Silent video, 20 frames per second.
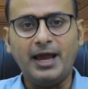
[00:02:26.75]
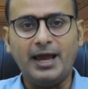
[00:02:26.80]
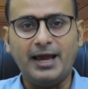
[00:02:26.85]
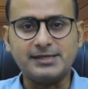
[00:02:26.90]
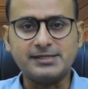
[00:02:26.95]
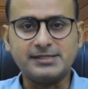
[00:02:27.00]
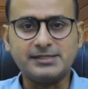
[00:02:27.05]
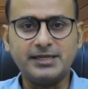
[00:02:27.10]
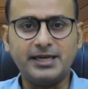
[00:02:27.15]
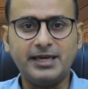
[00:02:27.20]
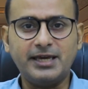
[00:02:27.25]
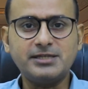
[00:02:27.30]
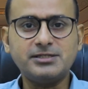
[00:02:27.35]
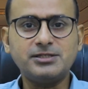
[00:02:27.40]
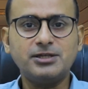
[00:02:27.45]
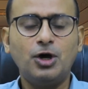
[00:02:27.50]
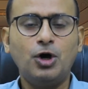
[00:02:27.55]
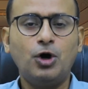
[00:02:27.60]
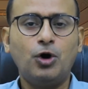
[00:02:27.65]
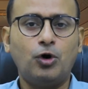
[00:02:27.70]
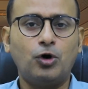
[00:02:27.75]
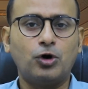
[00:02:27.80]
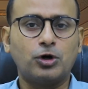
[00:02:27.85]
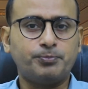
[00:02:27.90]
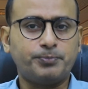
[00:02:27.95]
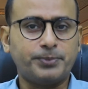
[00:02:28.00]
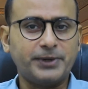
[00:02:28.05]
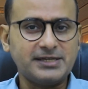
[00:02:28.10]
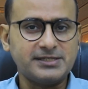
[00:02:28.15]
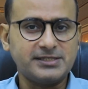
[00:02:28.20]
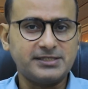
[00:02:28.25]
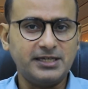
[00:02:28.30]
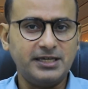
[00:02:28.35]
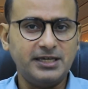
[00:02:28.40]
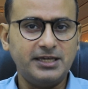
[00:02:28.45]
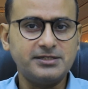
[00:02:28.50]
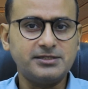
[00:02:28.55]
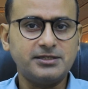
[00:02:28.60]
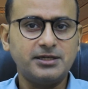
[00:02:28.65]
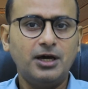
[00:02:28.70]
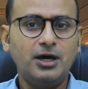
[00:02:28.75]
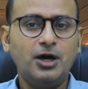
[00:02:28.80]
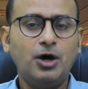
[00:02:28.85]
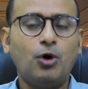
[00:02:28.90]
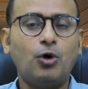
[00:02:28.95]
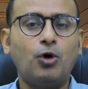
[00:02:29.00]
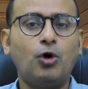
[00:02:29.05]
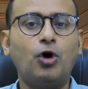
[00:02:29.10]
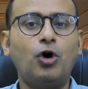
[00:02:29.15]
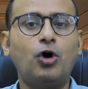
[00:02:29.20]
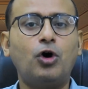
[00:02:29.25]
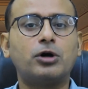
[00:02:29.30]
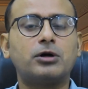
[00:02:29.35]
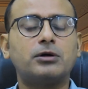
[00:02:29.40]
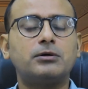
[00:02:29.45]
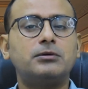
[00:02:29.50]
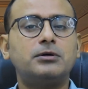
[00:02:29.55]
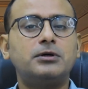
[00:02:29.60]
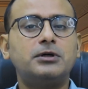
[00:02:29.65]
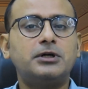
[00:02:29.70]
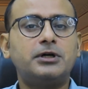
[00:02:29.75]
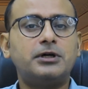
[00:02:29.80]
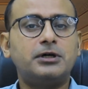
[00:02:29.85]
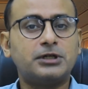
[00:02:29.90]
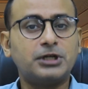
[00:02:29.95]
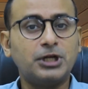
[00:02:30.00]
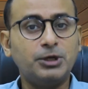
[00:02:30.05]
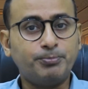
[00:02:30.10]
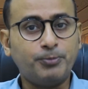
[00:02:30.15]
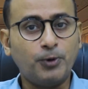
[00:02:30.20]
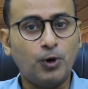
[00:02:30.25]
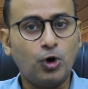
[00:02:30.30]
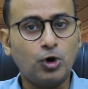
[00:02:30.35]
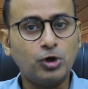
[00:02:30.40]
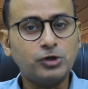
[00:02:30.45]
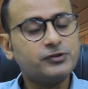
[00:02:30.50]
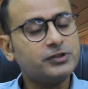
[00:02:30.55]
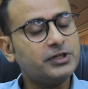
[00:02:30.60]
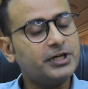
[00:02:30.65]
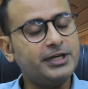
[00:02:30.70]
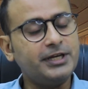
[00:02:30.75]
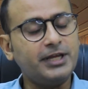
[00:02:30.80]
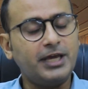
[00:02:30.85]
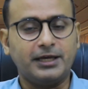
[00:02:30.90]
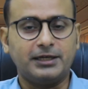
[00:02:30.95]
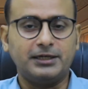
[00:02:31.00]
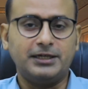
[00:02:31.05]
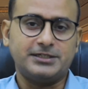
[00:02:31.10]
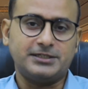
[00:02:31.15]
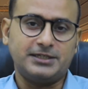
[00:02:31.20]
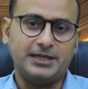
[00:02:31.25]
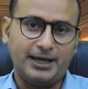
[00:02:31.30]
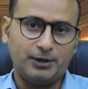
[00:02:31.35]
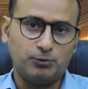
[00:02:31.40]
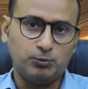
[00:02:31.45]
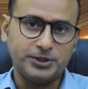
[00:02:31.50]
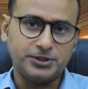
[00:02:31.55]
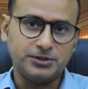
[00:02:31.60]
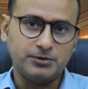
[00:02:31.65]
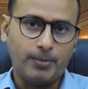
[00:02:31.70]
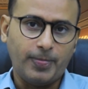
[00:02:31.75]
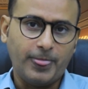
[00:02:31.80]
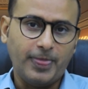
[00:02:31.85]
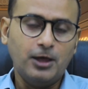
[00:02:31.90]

essays or précis or reports in English language.